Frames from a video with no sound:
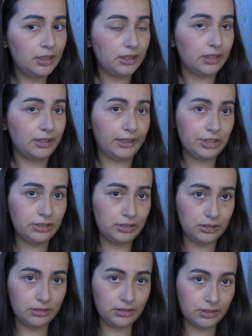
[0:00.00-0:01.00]
it actually
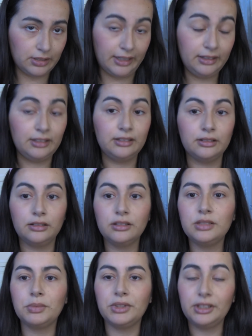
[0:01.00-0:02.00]
looks, I think it looks
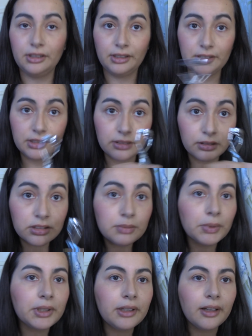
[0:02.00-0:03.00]
pretty nice. It looks
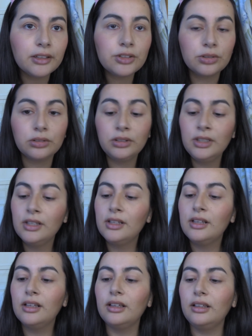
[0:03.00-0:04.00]
pretty natural.
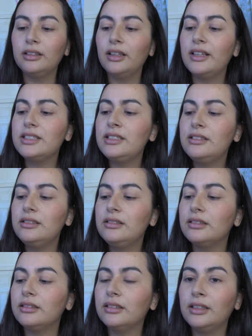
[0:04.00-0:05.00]
And last thing
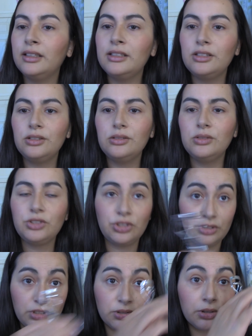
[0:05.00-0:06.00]
that I do is
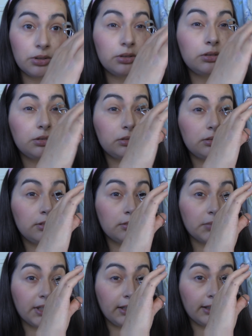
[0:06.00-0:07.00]
just curl
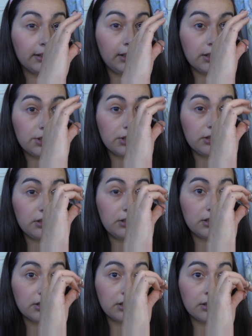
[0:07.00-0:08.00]
my
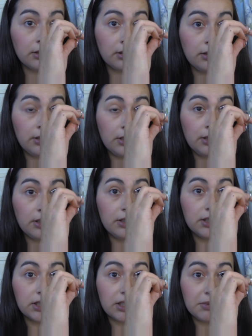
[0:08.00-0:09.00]
eyelashes.
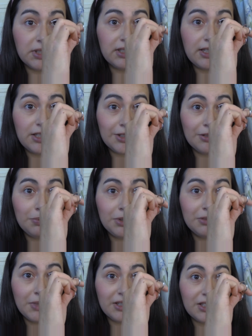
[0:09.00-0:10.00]
Sometimes I do put
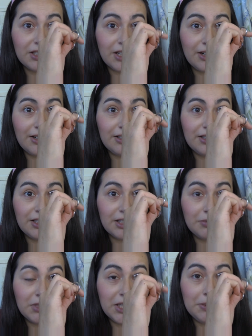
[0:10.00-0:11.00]
mascara,
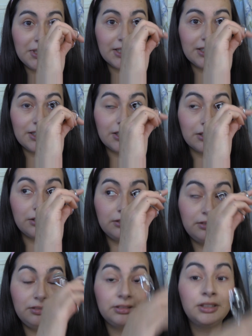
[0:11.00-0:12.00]
sometimes I
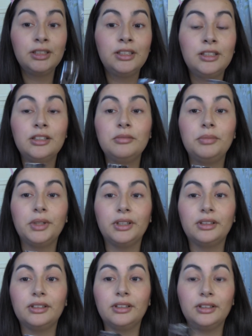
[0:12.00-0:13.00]
don't,
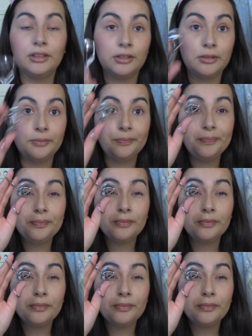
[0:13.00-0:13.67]
but um,